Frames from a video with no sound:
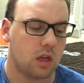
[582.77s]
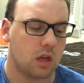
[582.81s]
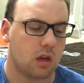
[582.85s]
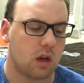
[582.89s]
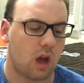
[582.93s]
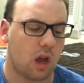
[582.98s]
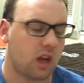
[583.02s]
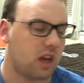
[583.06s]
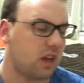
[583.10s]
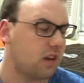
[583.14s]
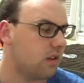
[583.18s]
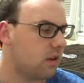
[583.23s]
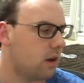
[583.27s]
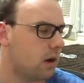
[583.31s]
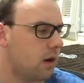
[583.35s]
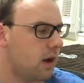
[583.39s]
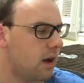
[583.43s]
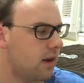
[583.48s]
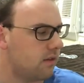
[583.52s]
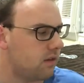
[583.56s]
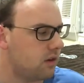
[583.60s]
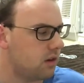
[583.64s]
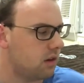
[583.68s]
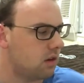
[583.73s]
I guess I'll
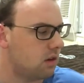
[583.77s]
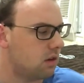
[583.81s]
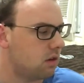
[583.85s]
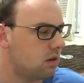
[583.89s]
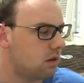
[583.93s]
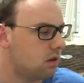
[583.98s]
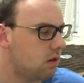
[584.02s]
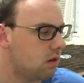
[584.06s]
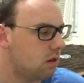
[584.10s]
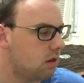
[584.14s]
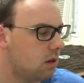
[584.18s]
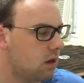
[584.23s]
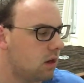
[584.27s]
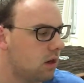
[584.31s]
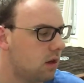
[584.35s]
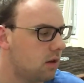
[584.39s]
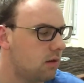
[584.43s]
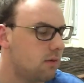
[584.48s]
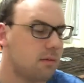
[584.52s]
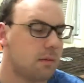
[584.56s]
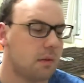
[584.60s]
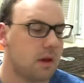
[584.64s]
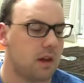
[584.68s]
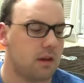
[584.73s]
have to
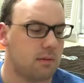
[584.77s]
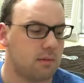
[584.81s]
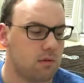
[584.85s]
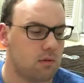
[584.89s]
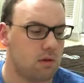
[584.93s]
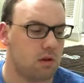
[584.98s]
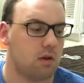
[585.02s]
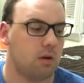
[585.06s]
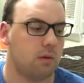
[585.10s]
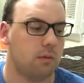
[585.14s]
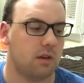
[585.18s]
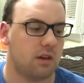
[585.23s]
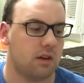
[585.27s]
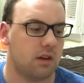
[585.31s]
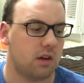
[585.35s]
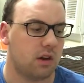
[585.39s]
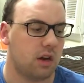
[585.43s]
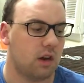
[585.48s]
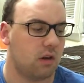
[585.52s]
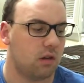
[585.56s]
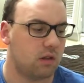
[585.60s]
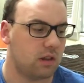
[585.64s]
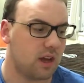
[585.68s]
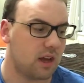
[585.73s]
make more commentary
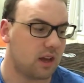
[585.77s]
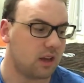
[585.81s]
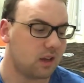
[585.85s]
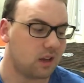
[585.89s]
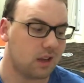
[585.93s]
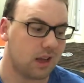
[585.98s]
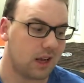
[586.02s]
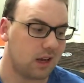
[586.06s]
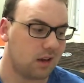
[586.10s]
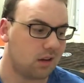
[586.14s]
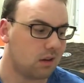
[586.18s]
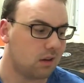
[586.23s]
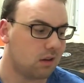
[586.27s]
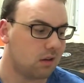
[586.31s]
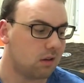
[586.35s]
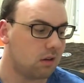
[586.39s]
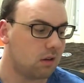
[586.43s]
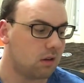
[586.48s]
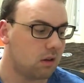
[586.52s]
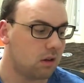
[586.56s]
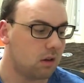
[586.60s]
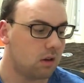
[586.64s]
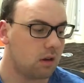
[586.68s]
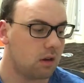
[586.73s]
on that later.
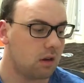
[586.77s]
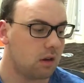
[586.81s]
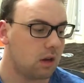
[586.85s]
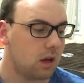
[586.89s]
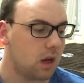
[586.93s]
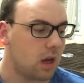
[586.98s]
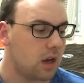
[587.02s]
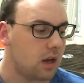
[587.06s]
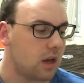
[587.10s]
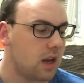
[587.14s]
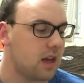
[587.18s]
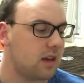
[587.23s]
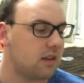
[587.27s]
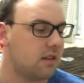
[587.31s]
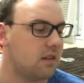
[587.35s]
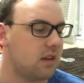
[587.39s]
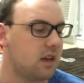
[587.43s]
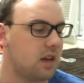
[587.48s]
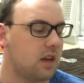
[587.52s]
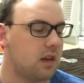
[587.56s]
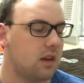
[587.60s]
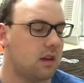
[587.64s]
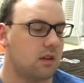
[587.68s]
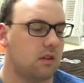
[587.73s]
Next
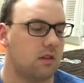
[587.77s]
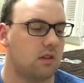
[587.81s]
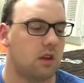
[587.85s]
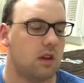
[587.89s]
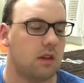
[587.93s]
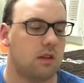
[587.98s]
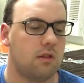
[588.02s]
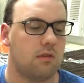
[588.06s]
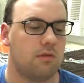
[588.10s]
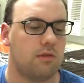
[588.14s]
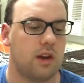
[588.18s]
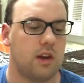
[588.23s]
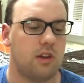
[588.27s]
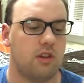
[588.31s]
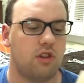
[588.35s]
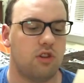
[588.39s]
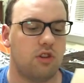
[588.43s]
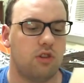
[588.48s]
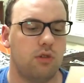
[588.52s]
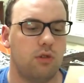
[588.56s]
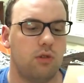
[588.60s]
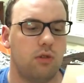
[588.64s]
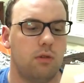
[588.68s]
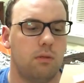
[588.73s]
is The Red
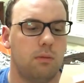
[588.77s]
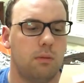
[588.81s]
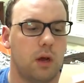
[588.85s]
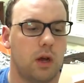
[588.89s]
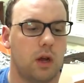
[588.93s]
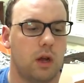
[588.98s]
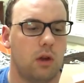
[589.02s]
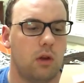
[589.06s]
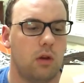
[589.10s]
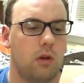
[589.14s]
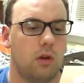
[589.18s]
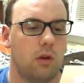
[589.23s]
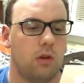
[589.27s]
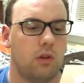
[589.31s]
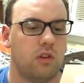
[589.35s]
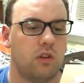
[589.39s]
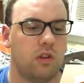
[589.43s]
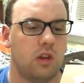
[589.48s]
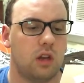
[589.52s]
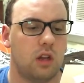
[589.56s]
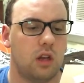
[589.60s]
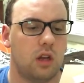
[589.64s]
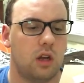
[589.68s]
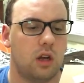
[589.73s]
Shoe by
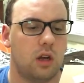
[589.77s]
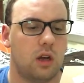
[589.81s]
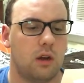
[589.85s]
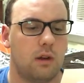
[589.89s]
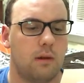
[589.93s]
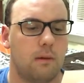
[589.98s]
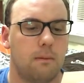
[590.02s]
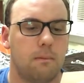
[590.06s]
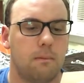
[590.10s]
Ursula